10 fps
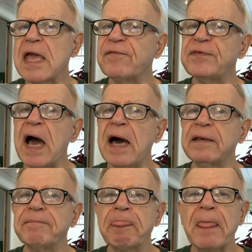If
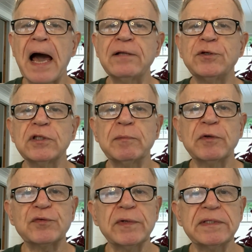not, I took the
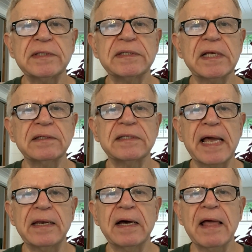most recent sales
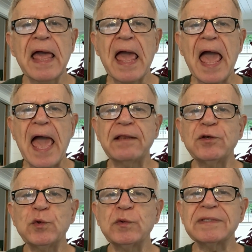data
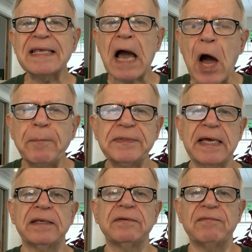and used the
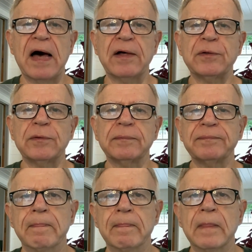updated
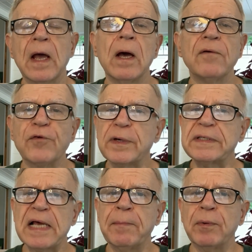value. For
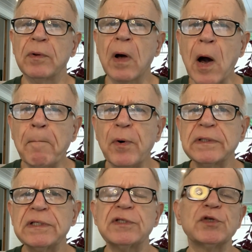example, a
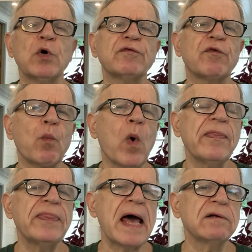book that sold for
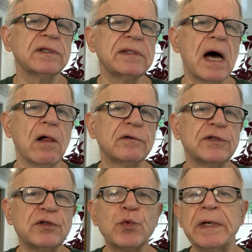$1,000
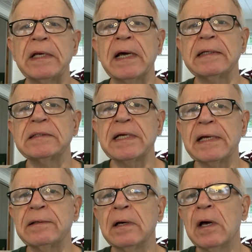in
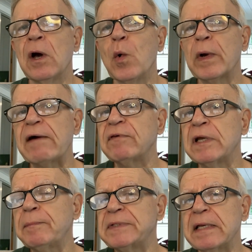2019 would have
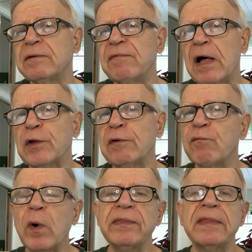an updated value of
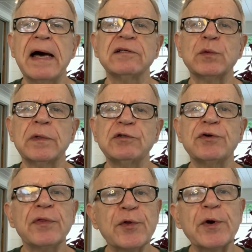
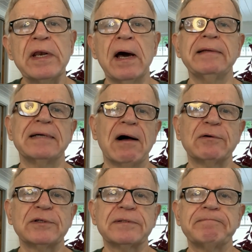
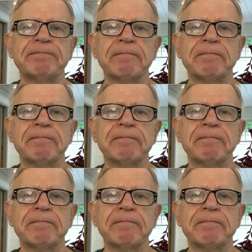$1,139.